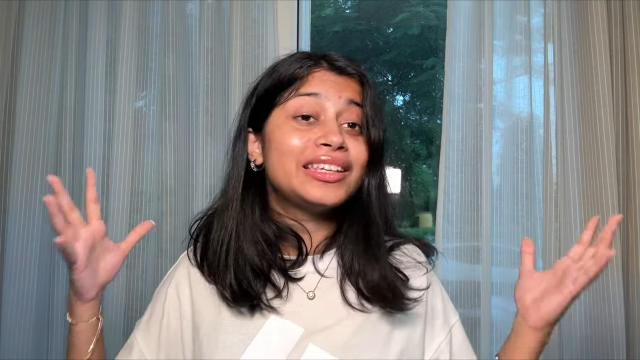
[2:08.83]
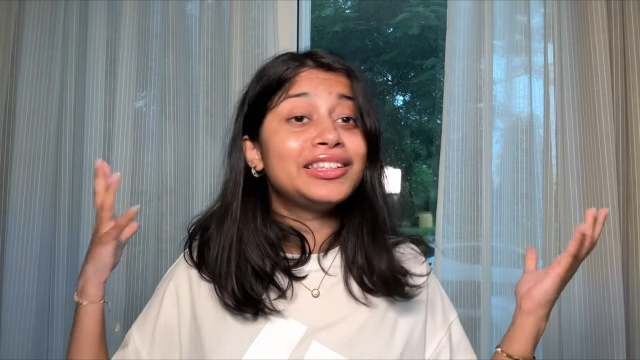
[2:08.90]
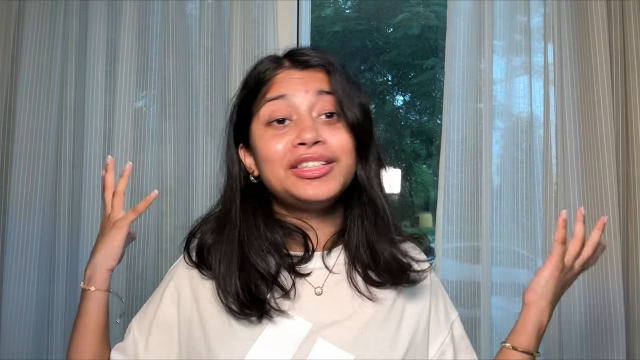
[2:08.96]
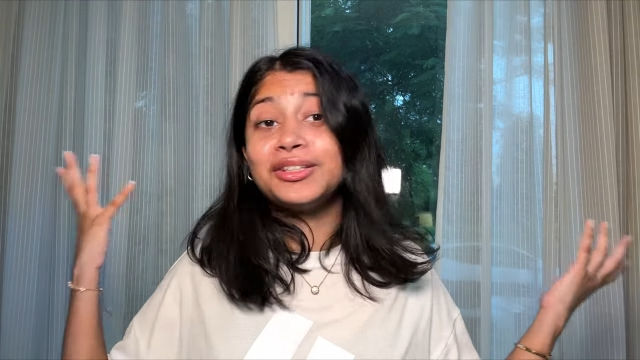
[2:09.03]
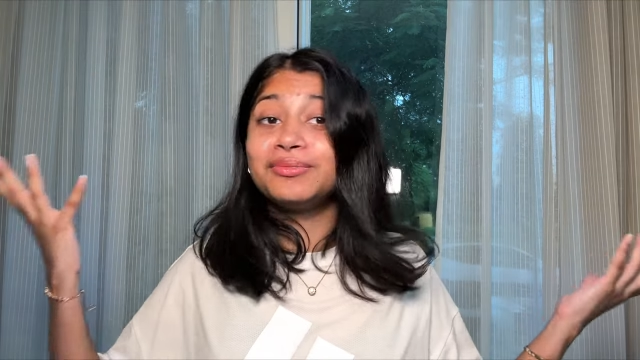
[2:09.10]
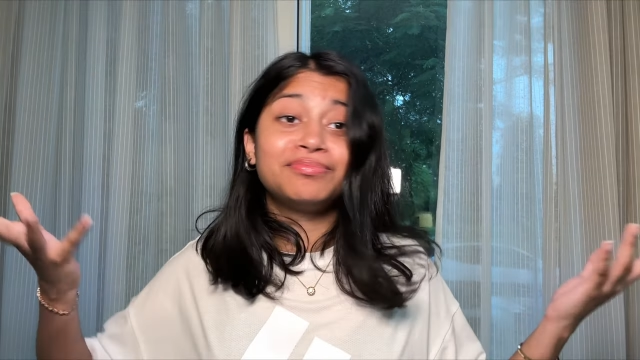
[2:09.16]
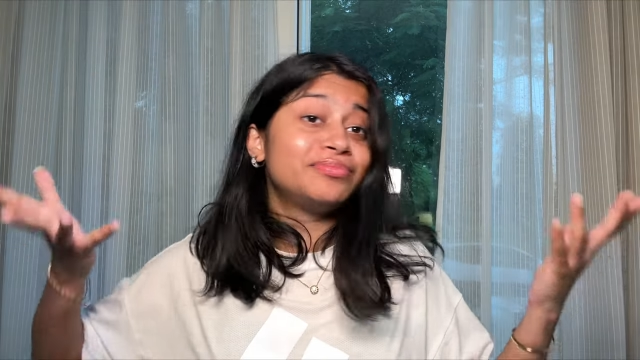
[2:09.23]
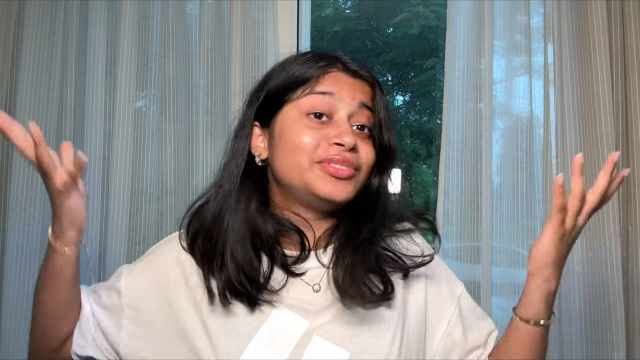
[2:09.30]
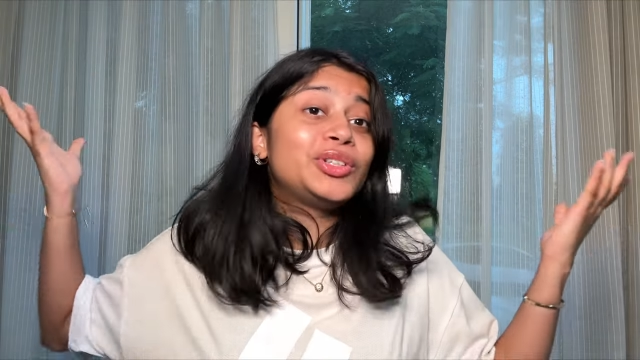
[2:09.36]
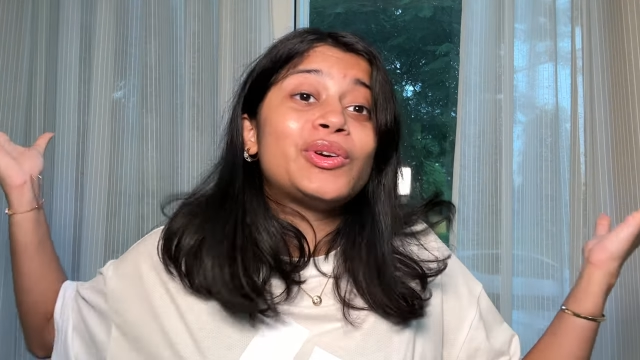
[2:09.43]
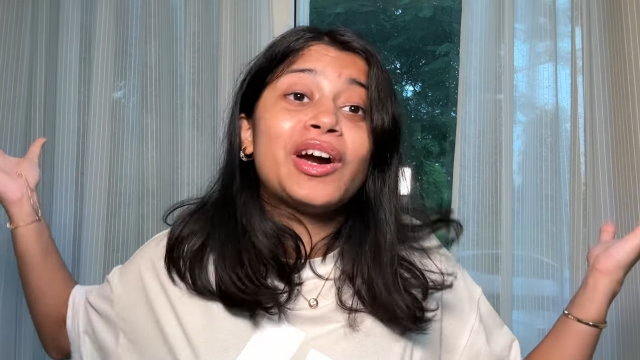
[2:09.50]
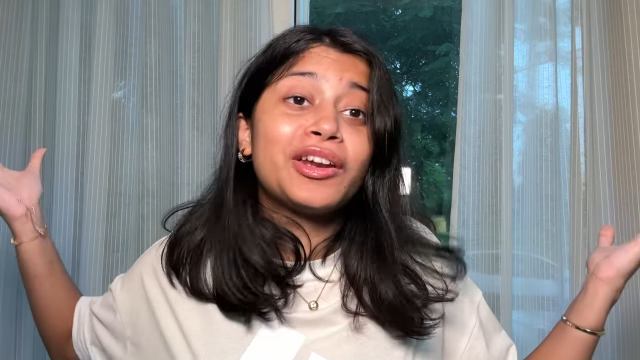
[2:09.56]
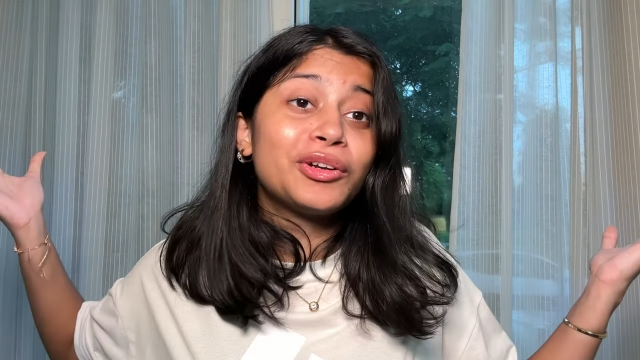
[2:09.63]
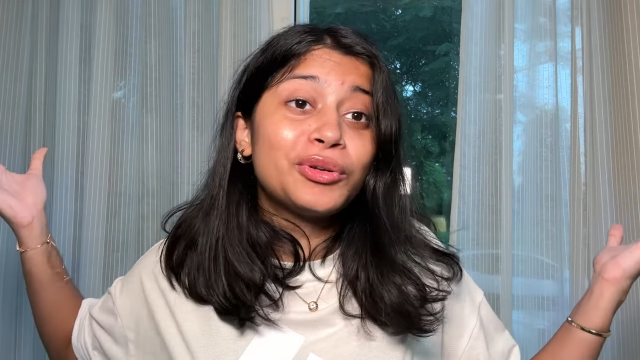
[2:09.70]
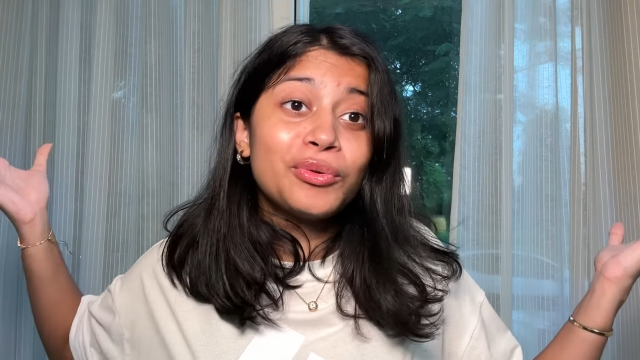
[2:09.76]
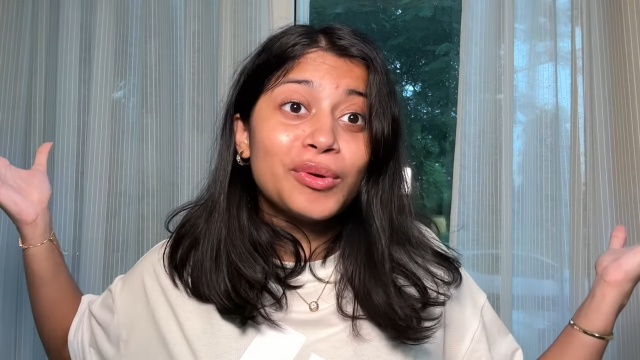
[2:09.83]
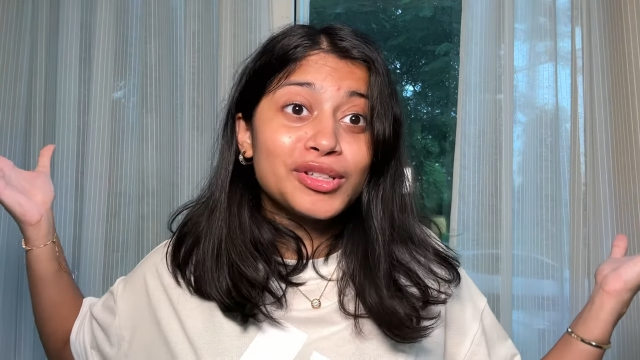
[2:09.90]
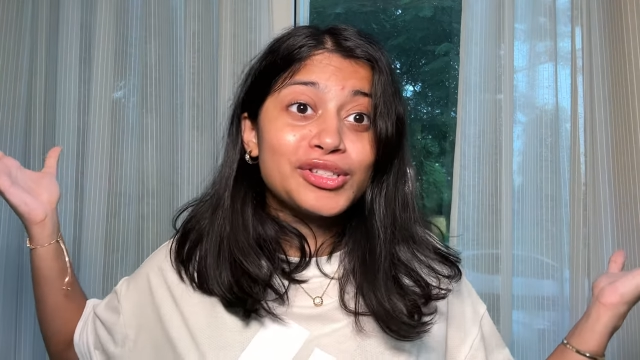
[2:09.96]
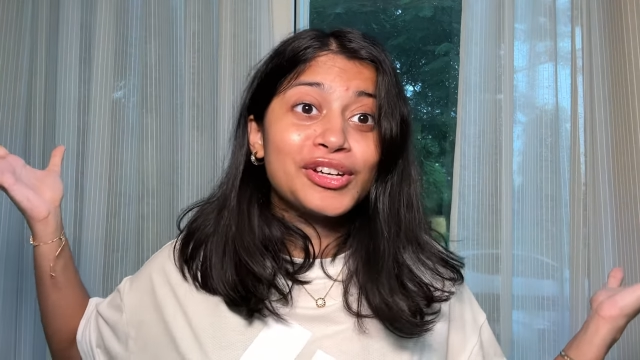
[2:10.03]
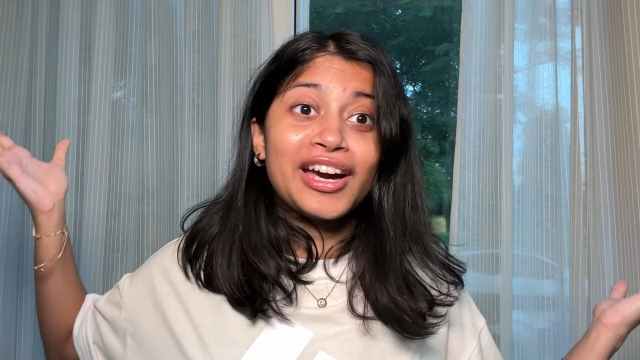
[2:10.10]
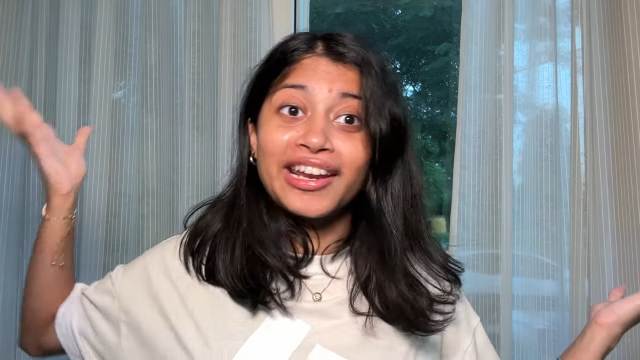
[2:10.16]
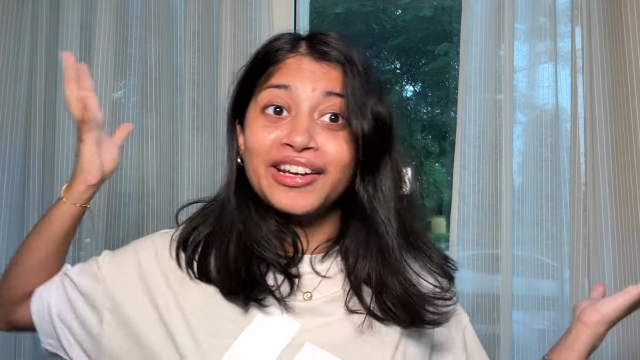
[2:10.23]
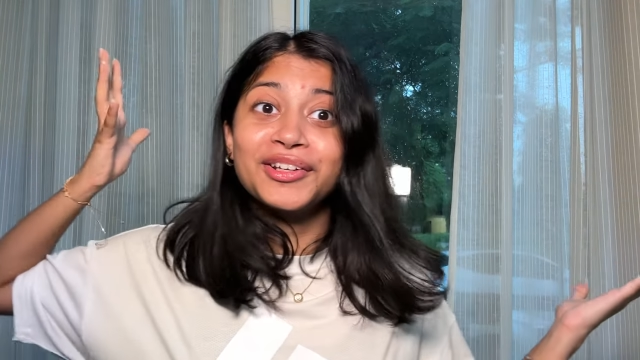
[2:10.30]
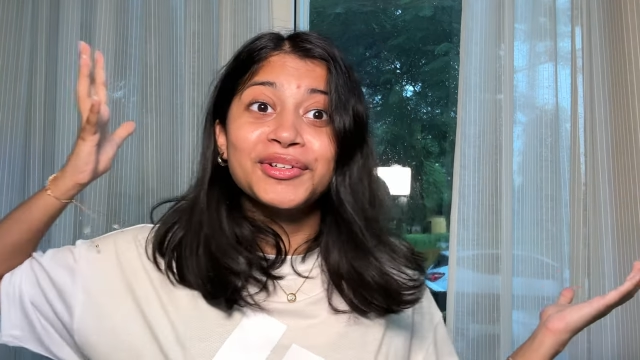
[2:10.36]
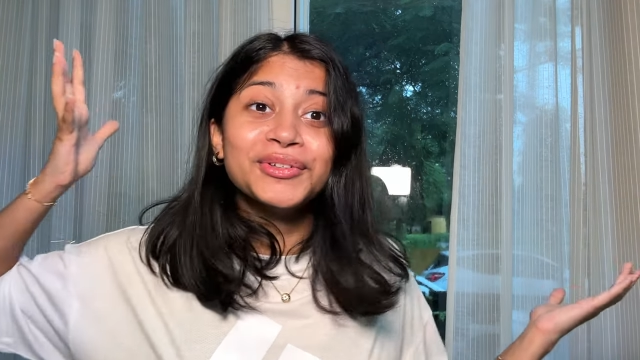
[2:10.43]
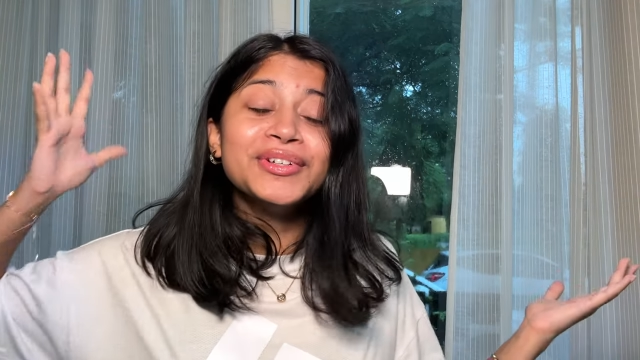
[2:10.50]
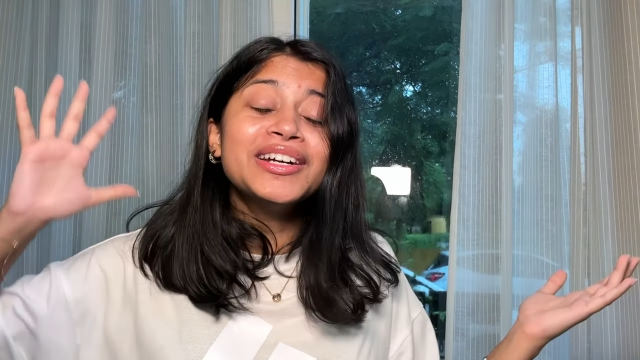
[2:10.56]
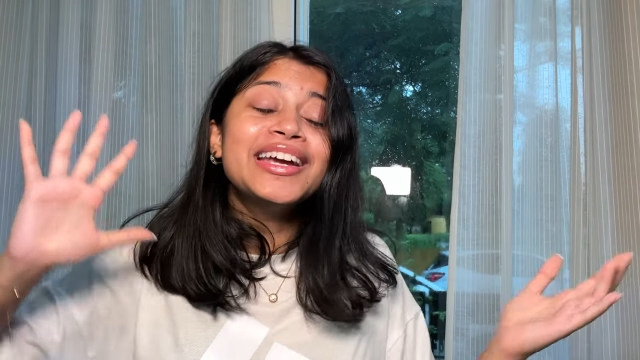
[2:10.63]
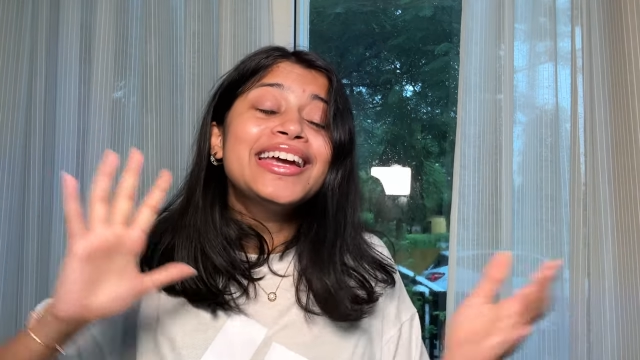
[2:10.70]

you, you gotta do what you gotta do.